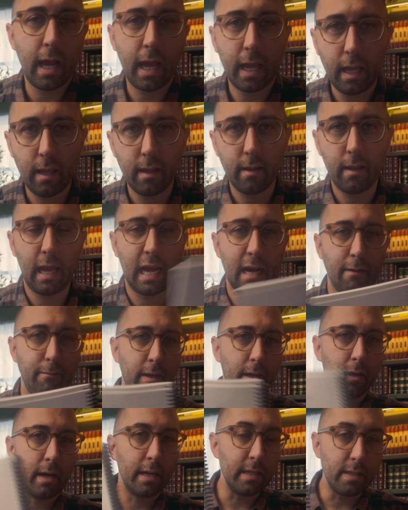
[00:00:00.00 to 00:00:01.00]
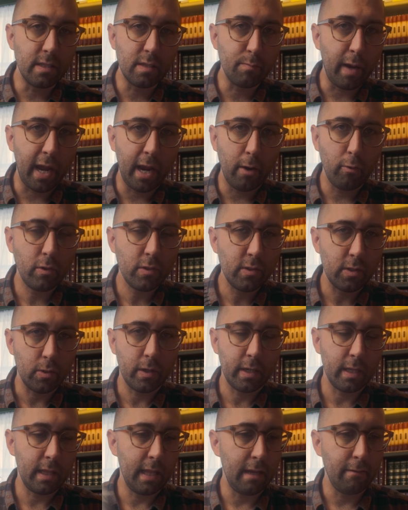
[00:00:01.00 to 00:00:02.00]
I have here, I did spiral so it
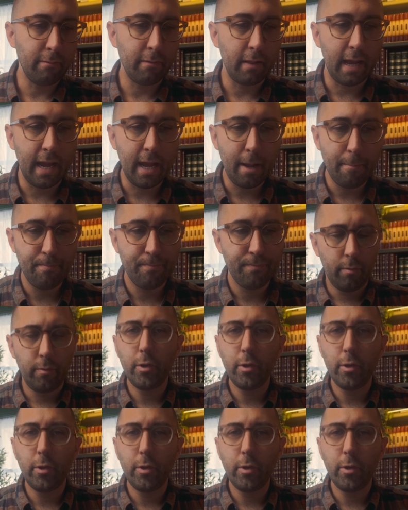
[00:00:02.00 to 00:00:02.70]
could lay flat.